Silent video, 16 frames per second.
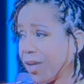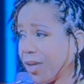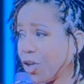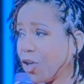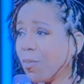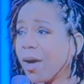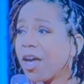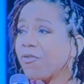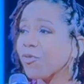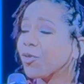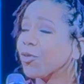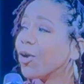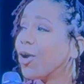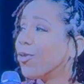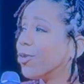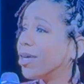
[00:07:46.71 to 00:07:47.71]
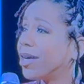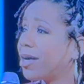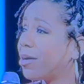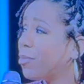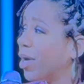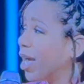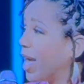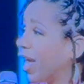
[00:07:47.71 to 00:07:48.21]
You may have grown up
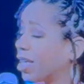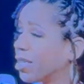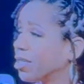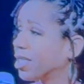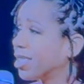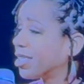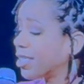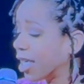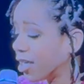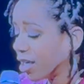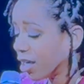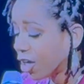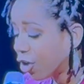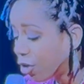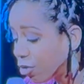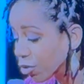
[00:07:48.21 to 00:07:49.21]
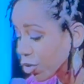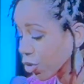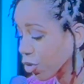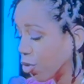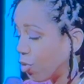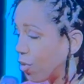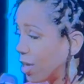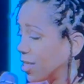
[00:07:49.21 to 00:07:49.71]
in a culture
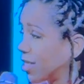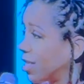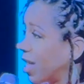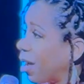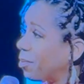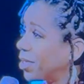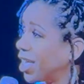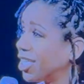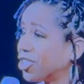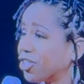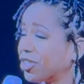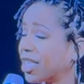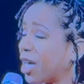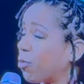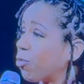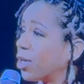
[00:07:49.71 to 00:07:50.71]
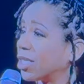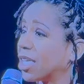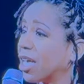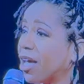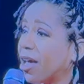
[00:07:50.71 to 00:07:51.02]
or a denomination that was